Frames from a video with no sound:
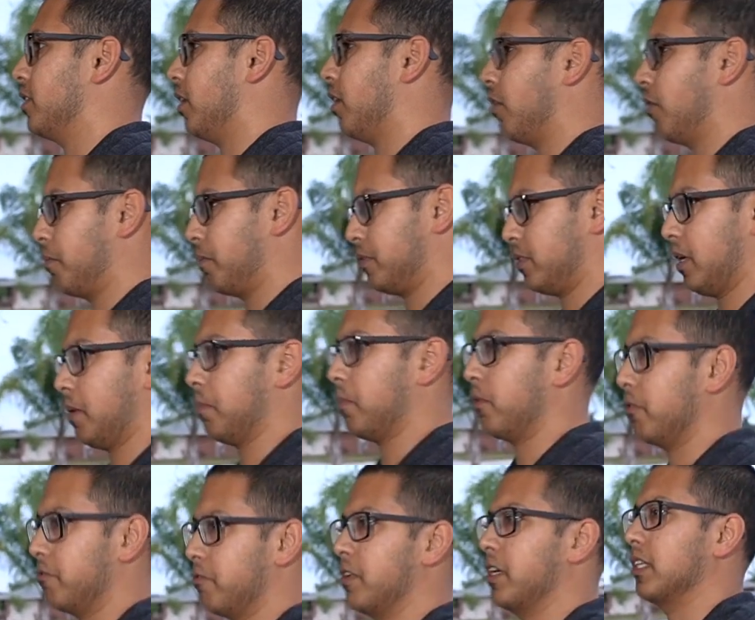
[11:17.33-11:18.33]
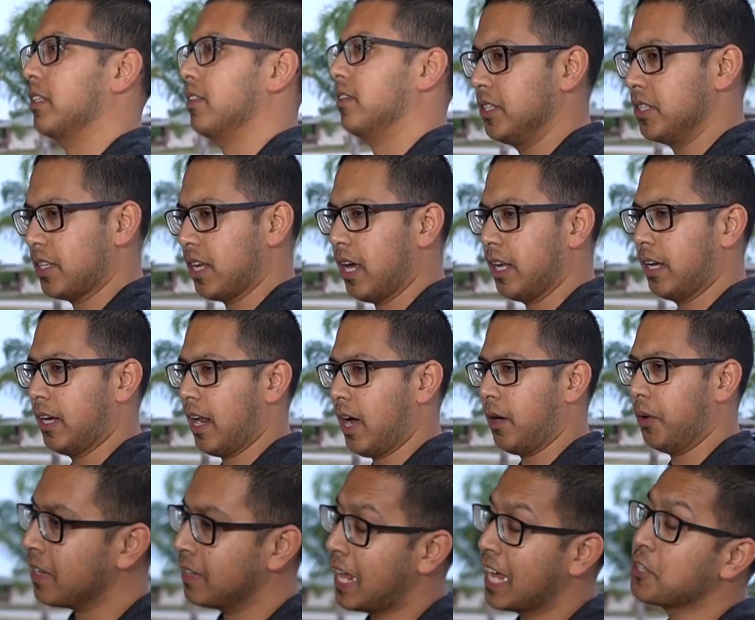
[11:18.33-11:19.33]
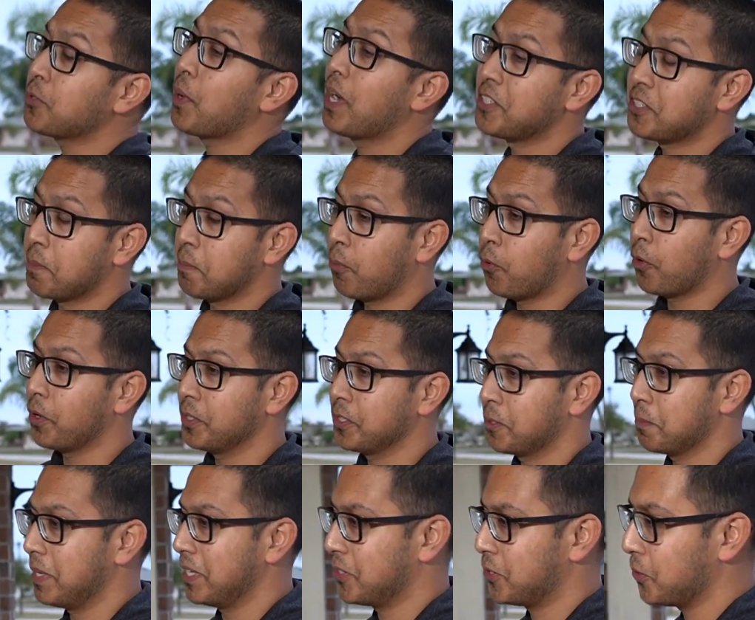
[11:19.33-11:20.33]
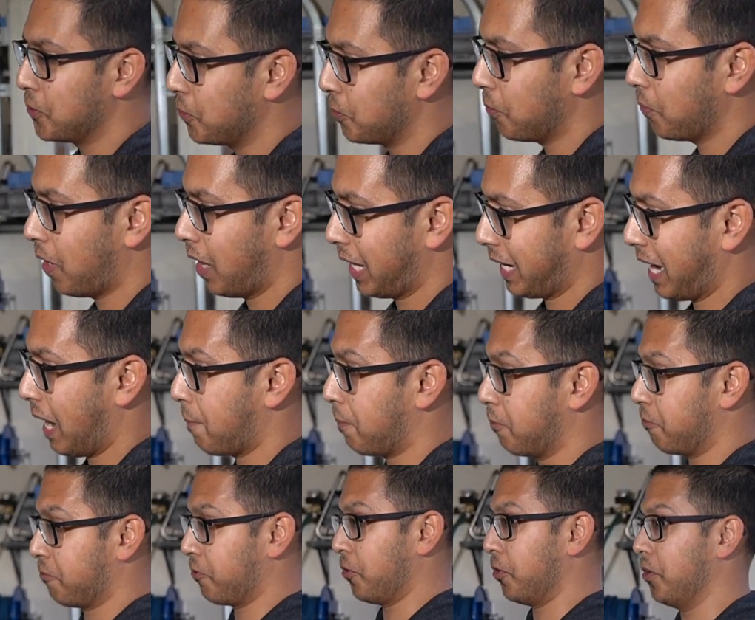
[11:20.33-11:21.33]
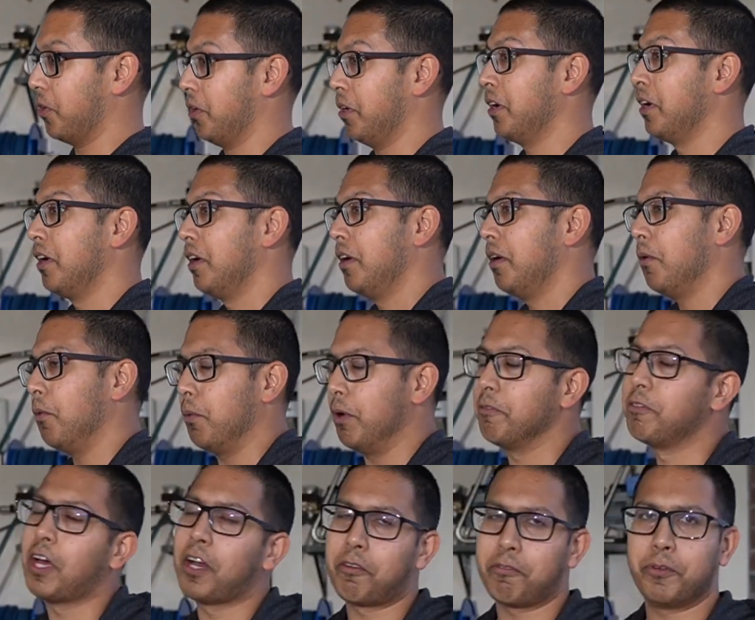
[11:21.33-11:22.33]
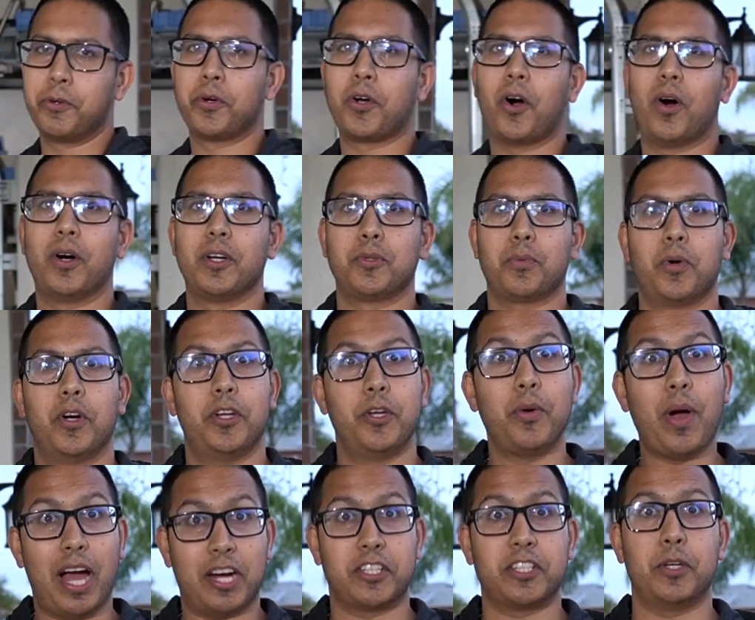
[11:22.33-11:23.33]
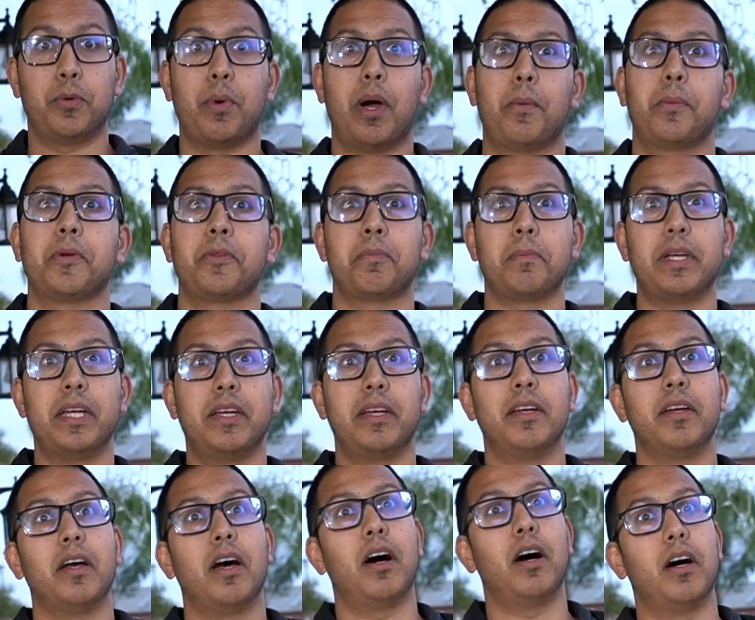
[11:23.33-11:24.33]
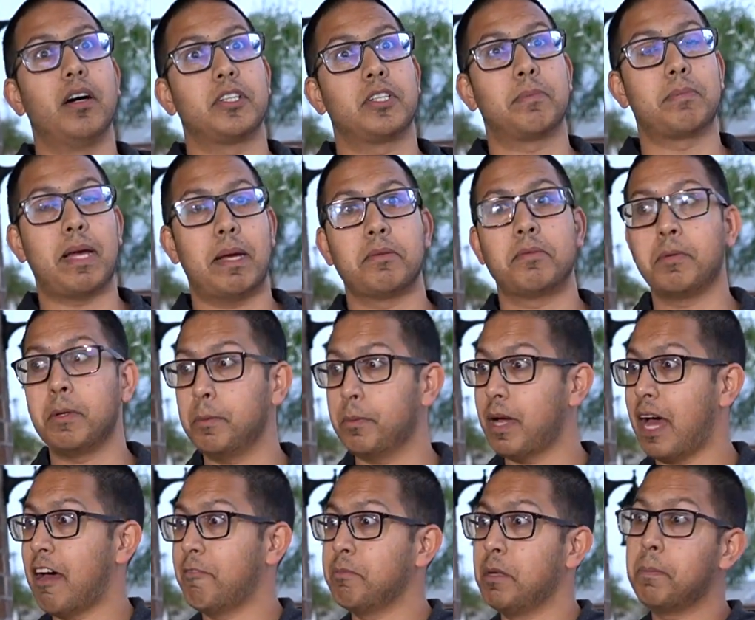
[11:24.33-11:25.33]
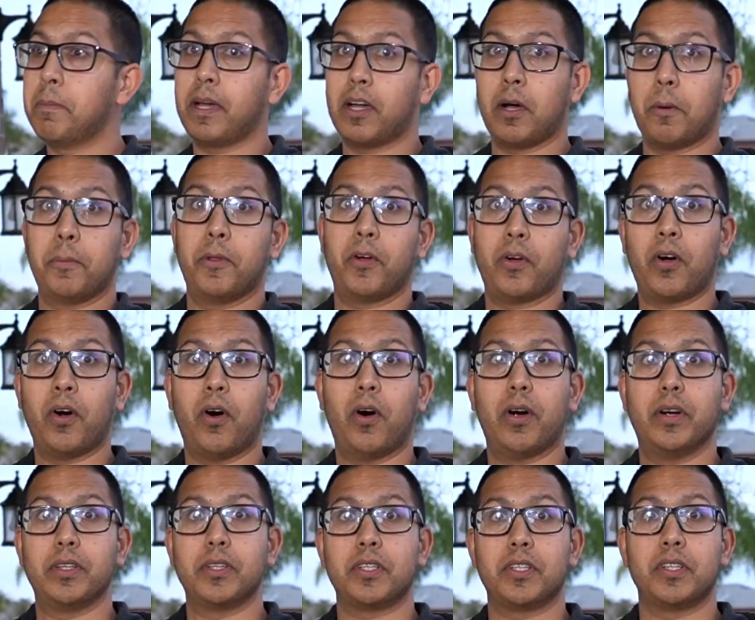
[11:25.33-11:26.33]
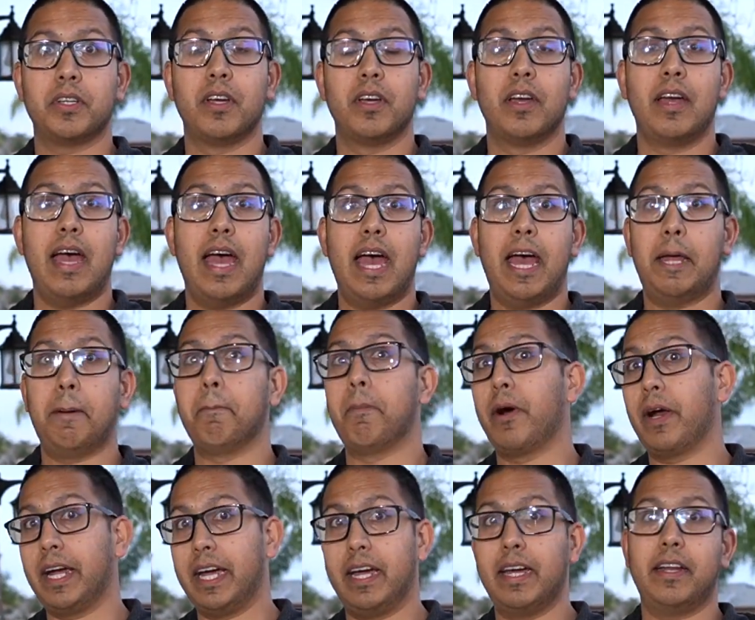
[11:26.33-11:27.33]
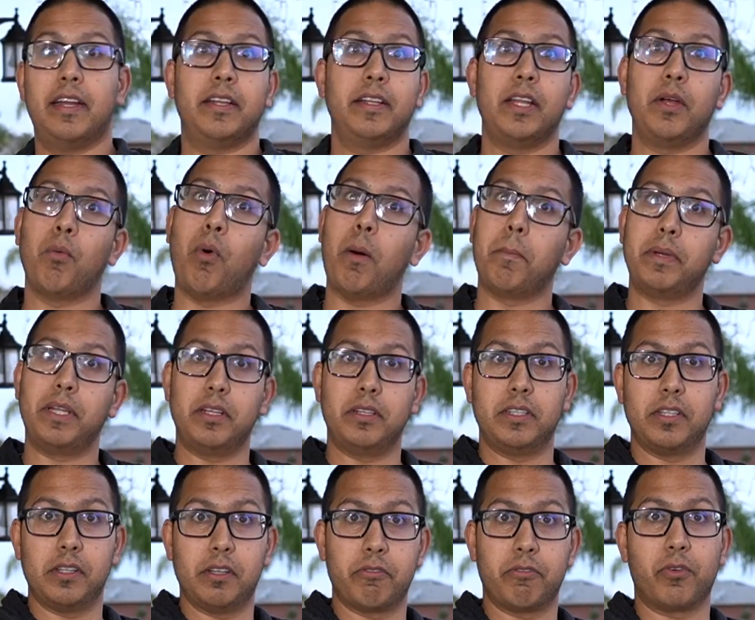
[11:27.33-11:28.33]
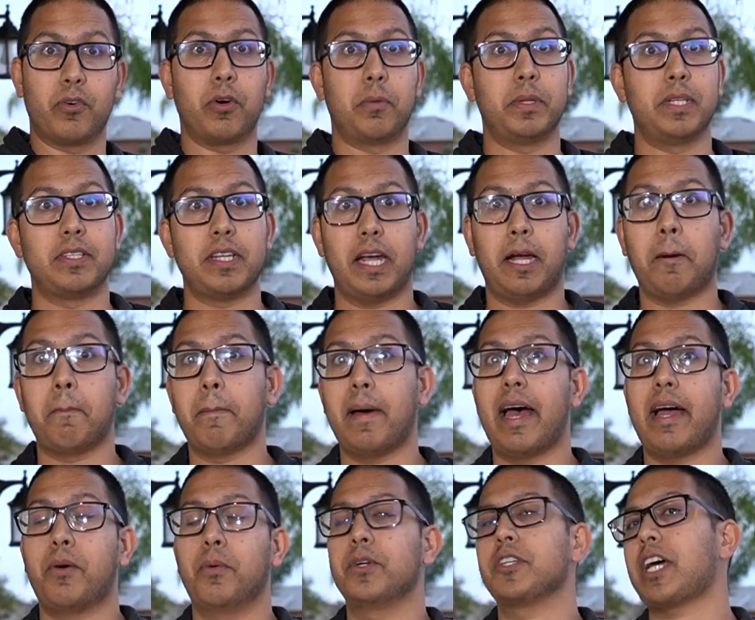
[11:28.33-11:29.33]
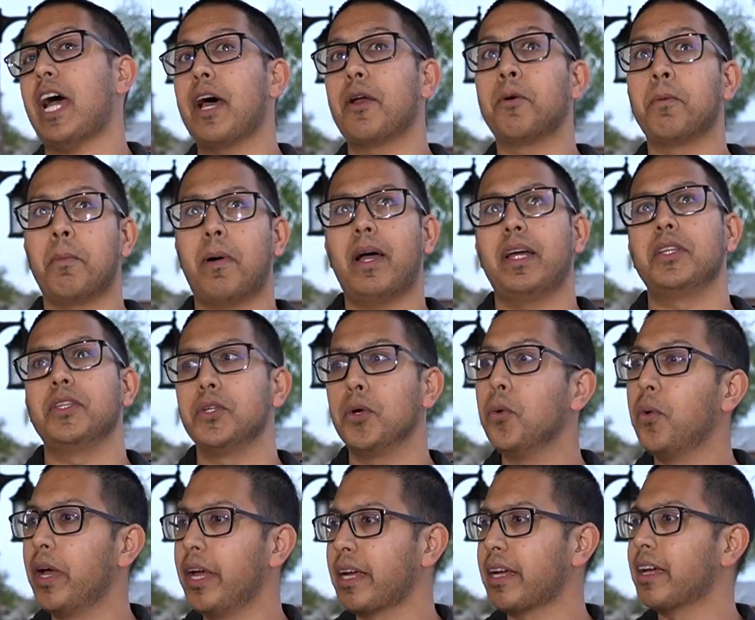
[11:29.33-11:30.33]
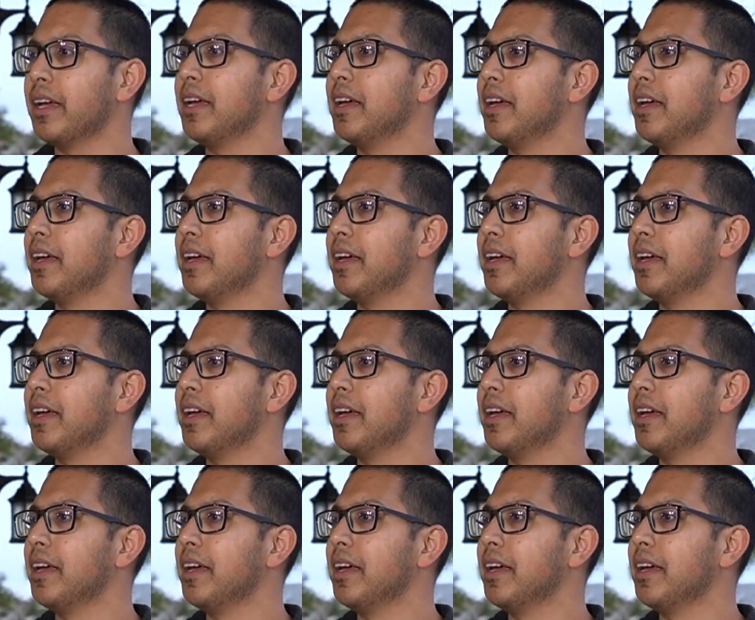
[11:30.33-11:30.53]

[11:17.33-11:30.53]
100% perfect inside and out. That's why it's important to me too. Like I prefer, we've done a few cars where you actually went with me. Sometimes people have me pick up their cars and bring it, and they want me to deliver them and take them back, which I don't mind doing.